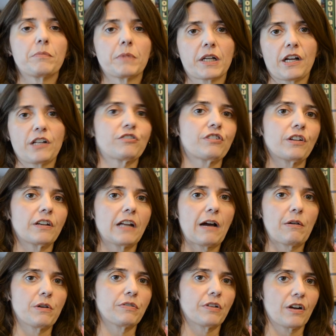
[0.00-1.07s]
McCutcheon,
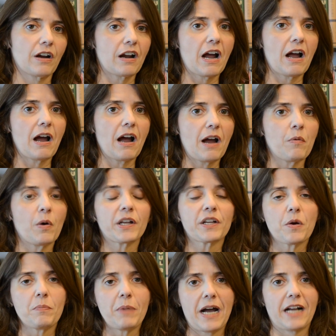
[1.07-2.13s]
however, I want to go
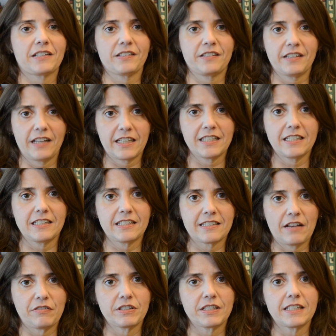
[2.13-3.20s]
back to the
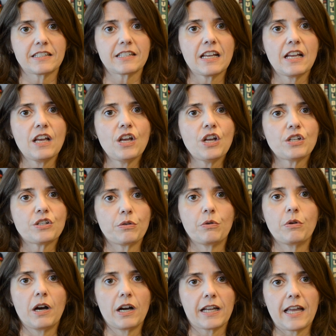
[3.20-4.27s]
1970s to
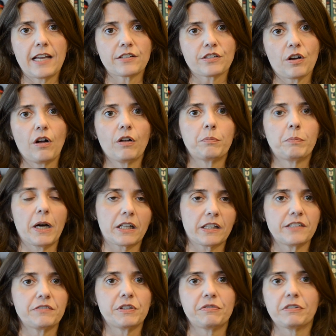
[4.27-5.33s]
a case called
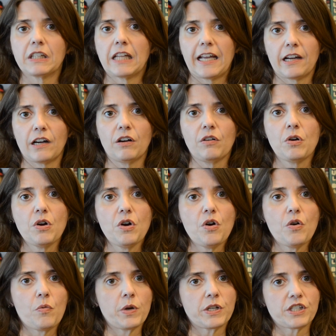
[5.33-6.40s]
Buckley v. Valeo,
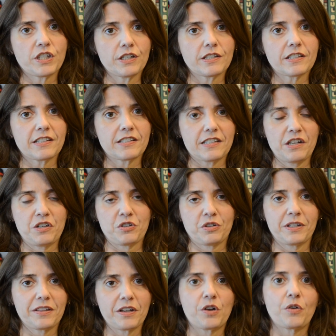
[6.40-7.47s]
which is essentially
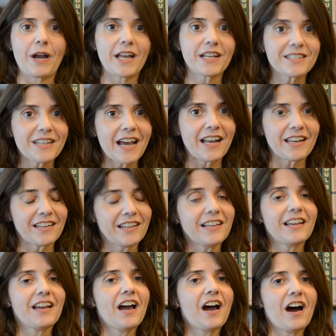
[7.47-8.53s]
the granddaddy
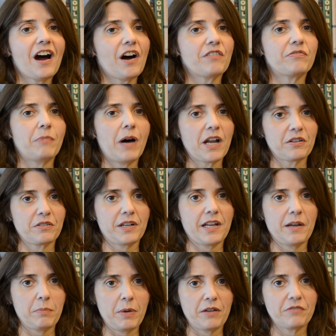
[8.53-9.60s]
of modern
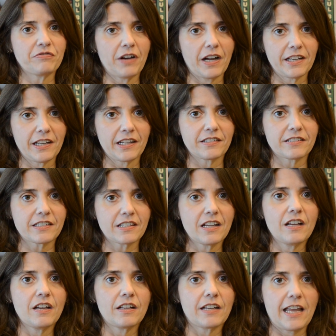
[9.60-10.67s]
campaign finance
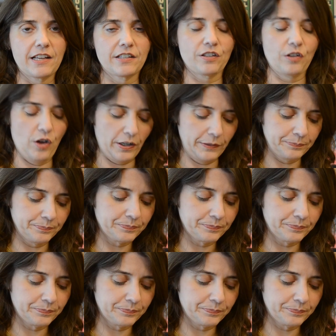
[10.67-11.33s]
case law.